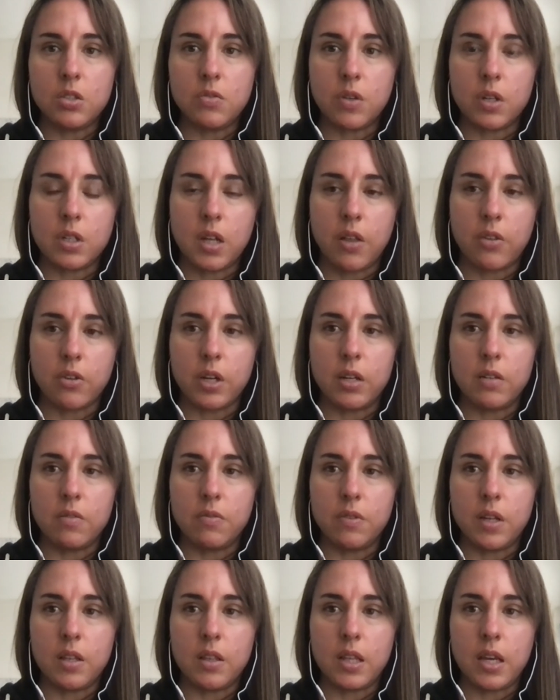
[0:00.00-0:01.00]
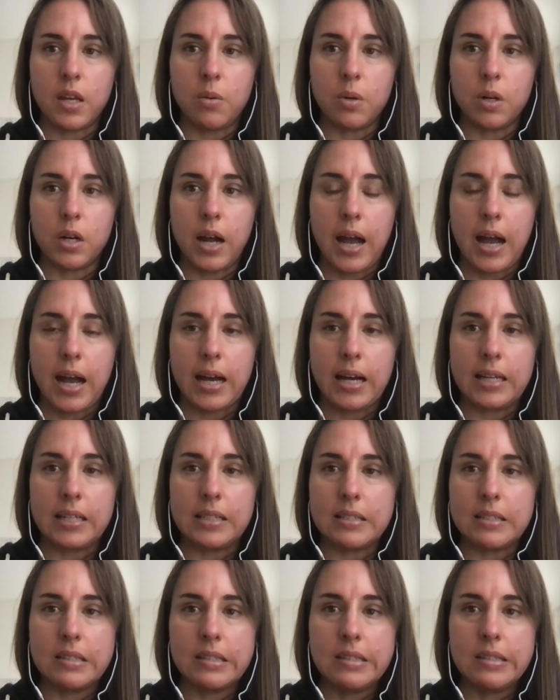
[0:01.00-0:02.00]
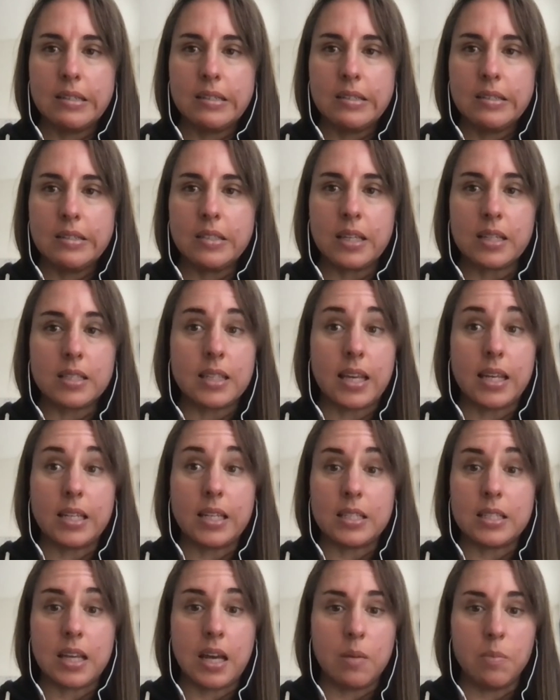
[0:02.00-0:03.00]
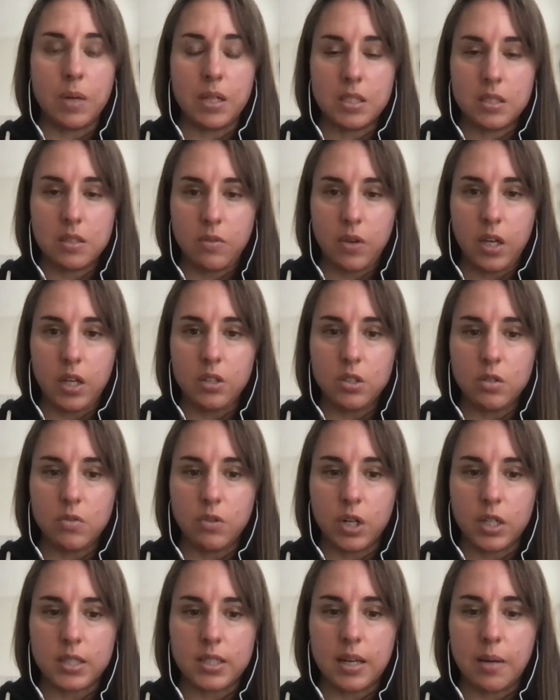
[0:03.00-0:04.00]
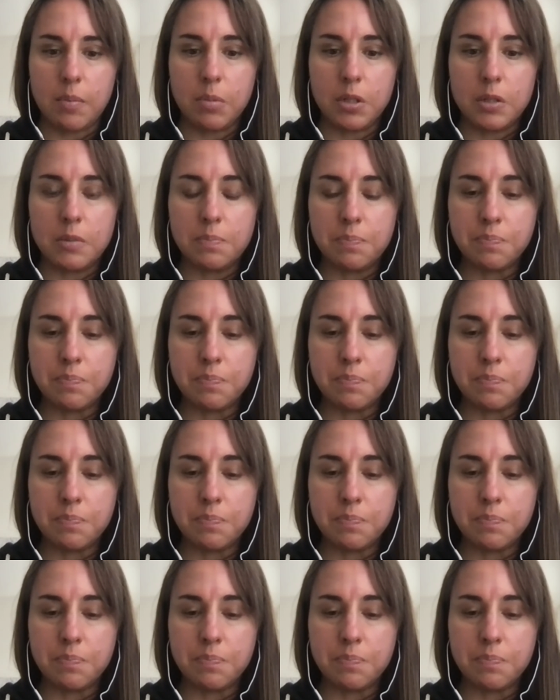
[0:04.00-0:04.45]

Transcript: For another infant, they were at 6, 8, and 10 months of age, for example.